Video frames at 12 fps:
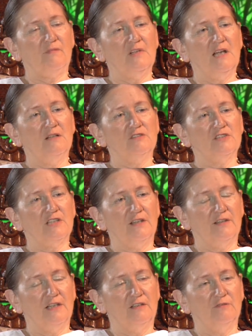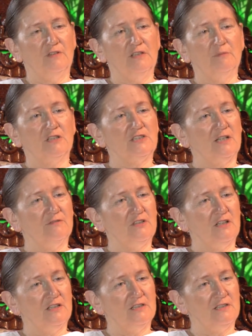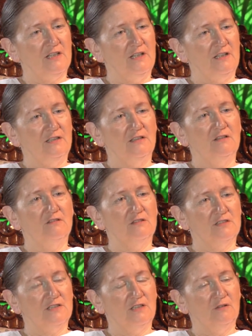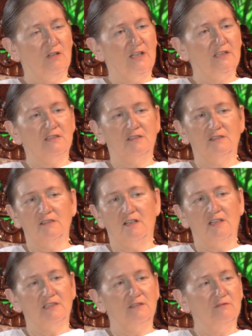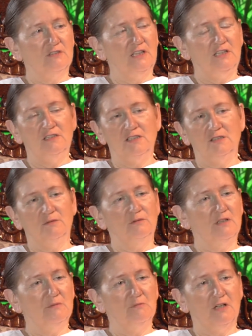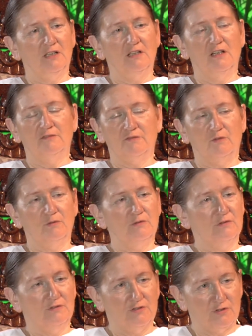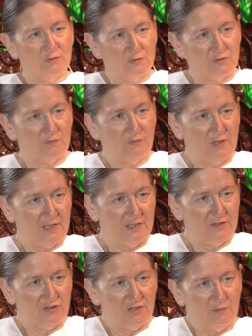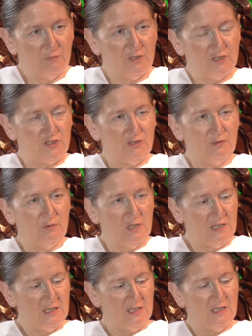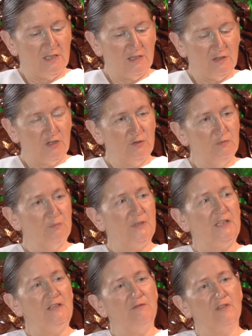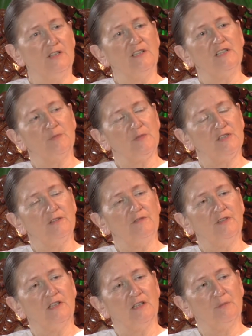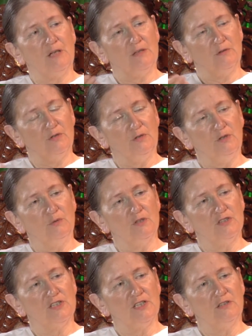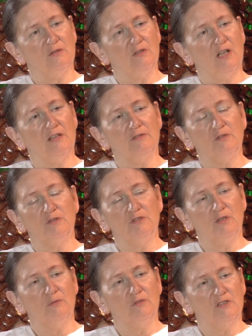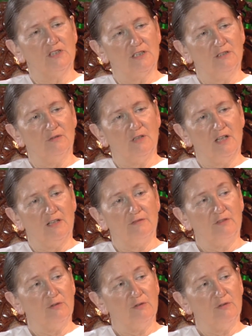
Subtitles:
How to say thank you very much, have a nice day, or see you later, and I don't need you in my life. All sorts of ways in which you be very specific about who you want in your life, who you don't want in your life.